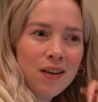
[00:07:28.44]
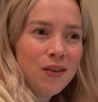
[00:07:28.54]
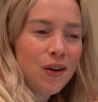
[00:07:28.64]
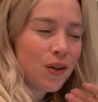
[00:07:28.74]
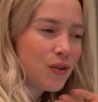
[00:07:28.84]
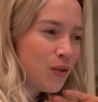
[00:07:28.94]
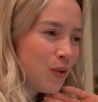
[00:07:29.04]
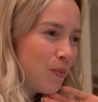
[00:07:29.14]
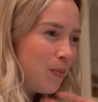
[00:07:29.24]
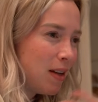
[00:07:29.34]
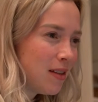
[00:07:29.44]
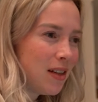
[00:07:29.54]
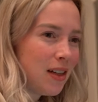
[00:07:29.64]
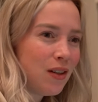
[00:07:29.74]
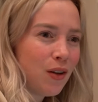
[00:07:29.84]
not too
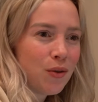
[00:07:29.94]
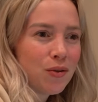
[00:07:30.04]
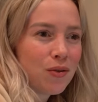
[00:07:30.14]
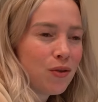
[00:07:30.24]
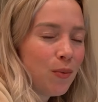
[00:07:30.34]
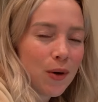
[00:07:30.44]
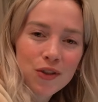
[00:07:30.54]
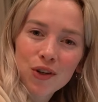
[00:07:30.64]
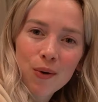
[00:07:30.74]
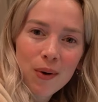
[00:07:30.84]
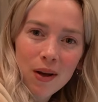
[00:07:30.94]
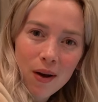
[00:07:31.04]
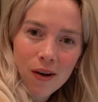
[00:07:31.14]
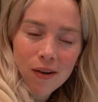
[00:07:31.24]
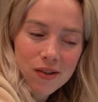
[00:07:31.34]
busy, not too much going
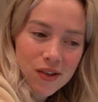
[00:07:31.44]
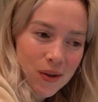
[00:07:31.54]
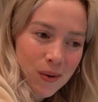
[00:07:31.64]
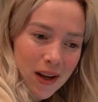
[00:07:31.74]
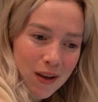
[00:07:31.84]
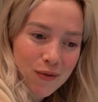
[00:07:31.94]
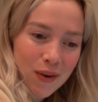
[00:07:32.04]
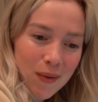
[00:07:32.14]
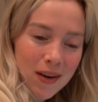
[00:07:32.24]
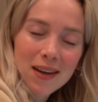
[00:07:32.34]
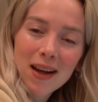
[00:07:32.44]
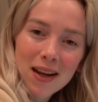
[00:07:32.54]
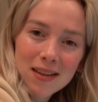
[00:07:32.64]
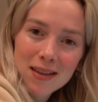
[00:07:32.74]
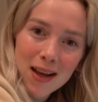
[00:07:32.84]
on. So a very
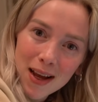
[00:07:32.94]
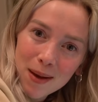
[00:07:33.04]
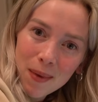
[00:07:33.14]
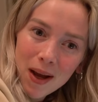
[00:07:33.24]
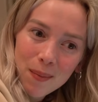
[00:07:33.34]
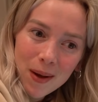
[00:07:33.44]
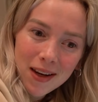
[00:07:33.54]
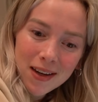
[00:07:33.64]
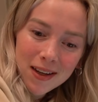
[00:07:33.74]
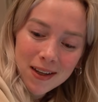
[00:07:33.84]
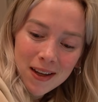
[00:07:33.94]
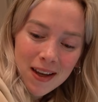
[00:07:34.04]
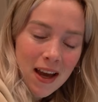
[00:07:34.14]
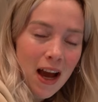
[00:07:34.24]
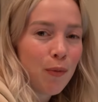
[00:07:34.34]
nice day in my opinion.
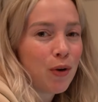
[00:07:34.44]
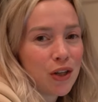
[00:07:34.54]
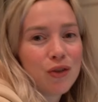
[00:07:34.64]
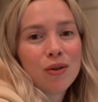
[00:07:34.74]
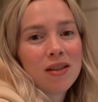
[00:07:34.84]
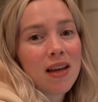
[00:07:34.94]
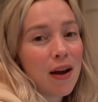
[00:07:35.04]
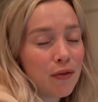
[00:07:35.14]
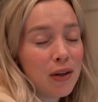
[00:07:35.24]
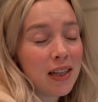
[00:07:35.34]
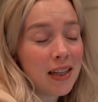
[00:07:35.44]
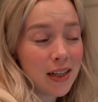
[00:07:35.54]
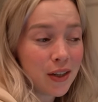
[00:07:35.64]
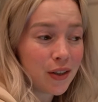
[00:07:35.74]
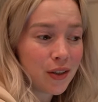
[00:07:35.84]
I want to do this every
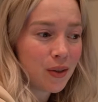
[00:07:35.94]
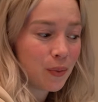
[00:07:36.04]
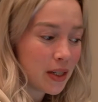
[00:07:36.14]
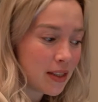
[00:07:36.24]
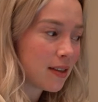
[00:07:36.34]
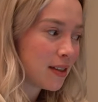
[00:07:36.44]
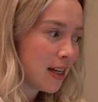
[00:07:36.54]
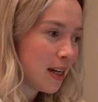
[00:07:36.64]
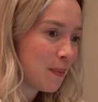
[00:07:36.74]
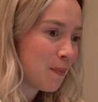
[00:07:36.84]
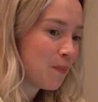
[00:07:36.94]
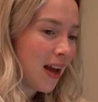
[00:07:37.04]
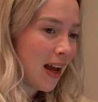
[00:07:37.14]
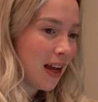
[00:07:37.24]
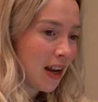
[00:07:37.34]
year with the team
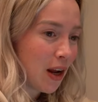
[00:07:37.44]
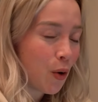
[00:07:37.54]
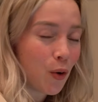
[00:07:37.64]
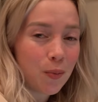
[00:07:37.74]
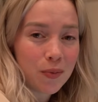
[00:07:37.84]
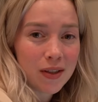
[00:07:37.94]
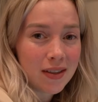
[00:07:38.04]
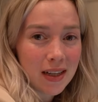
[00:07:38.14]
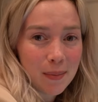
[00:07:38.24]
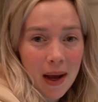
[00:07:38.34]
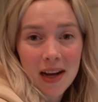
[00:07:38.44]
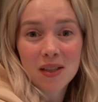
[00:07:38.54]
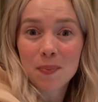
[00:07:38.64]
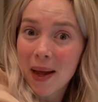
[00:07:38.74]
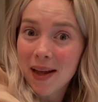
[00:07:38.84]
and I hope the team
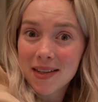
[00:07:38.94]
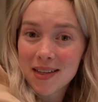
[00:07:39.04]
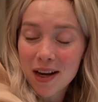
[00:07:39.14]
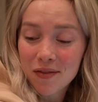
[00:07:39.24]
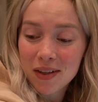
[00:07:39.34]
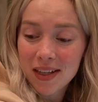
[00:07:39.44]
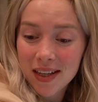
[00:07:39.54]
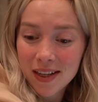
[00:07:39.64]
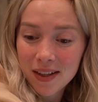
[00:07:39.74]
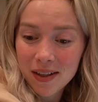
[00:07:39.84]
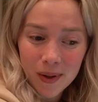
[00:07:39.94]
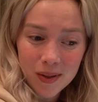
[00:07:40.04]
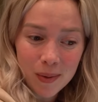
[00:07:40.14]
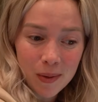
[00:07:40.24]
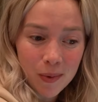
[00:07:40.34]
expands every year.
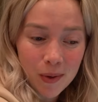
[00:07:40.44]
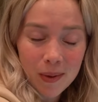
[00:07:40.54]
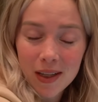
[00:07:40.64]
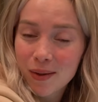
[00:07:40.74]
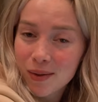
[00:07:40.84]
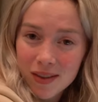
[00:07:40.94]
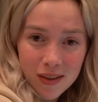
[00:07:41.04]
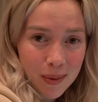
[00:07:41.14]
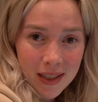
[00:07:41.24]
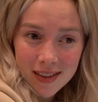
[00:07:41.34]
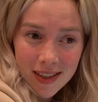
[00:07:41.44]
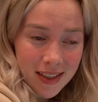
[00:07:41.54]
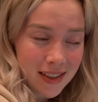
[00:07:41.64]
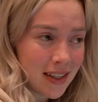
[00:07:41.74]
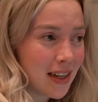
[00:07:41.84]
But we were with a good
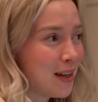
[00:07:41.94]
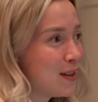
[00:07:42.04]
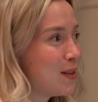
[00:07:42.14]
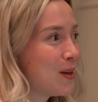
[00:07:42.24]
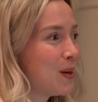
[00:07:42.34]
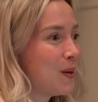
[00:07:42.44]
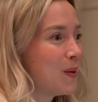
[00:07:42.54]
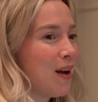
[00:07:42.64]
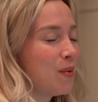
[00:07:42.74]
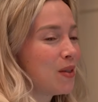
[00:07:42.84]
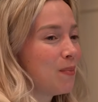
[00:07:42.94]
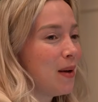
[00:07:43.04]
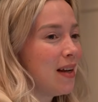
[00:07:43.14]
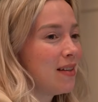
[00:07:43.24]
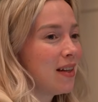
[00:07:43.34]
26 today, so that was
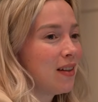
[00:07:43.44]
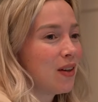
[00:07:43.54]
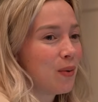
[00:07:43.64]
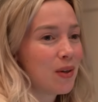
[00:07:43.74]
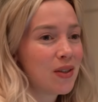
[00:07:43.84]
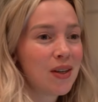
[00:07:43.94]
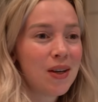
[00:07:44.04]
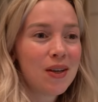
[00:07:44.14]
amazing. There was